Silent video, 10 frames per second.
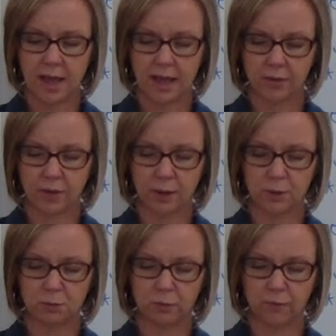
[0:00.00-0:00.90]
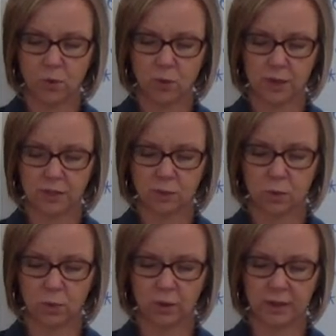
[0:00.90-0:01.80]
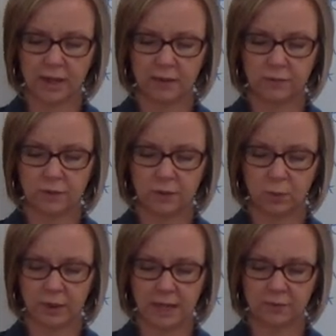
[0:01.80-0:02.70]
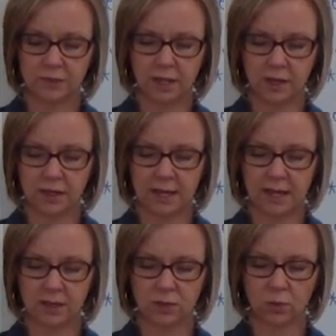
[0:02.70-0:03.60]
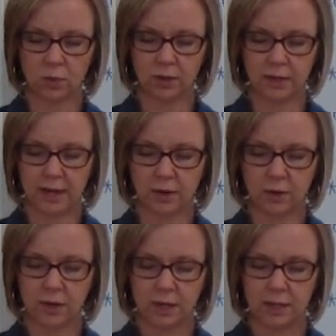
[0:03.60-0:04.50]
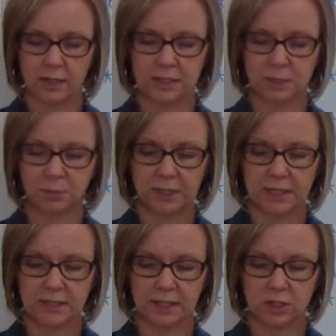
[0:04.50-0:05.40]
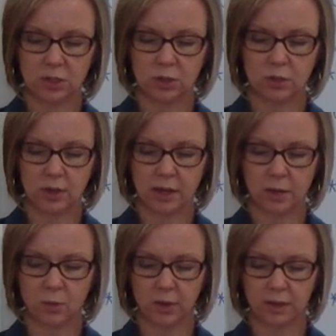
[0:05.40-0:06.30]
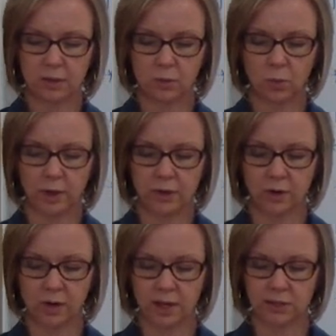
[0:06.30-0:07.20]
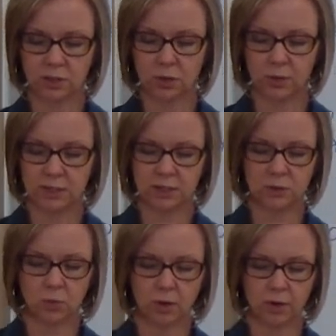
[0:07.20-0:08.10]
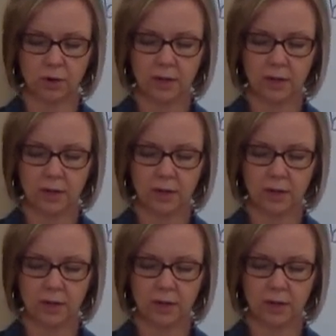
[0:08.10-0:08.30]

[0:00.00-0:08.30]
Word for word: how those before us, Lord, what they've when they've done things, Lord, that are displeasing to you, God, what what their consequences were.